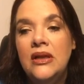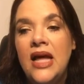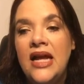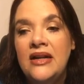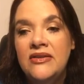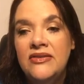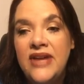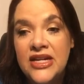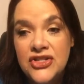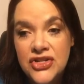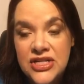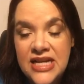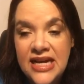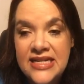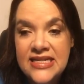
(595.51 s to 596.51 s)
a lot of
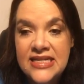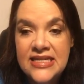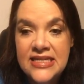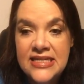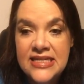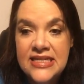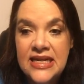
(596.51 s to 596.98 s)
exercises and